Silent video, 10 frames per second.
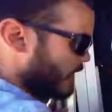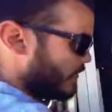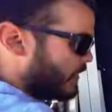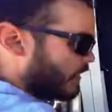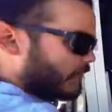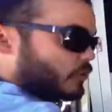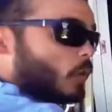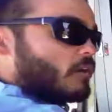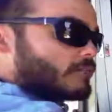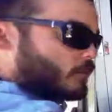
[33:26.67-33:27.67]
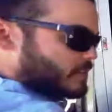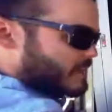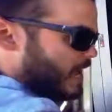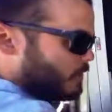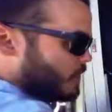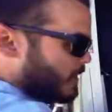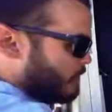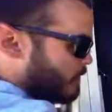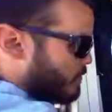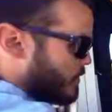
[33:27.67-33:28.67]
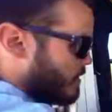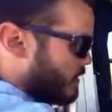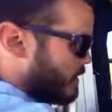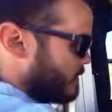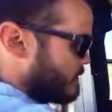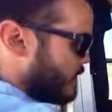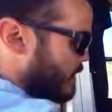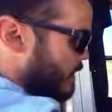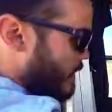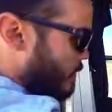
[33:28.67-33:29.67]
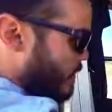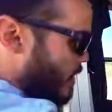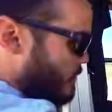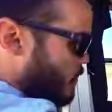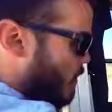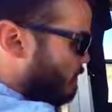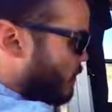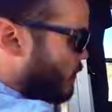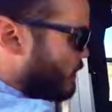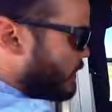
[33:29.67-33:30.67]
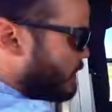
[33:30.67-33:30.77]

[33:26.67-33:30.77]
And then on the 12 volt side, we have the three things that run off 12 volt.